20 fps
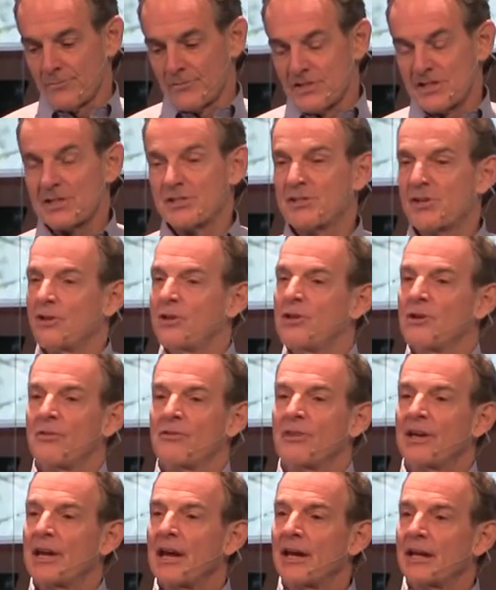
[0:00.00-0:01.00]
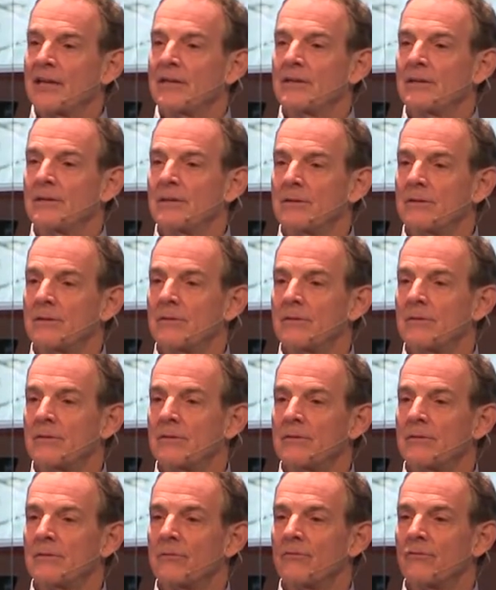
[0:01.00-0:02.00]
so, so you don't think I can
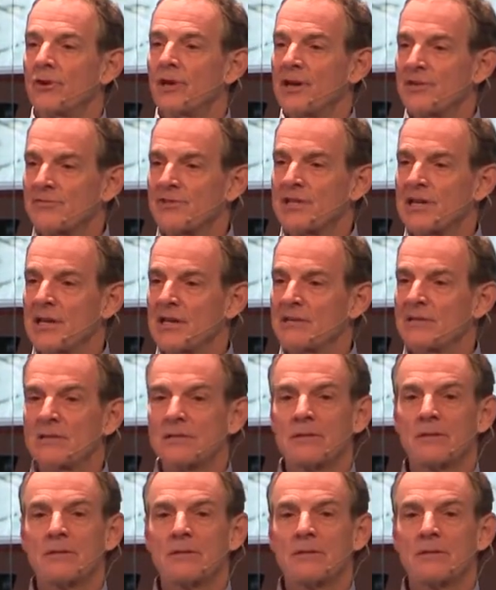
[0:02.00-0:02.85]
forgive sins?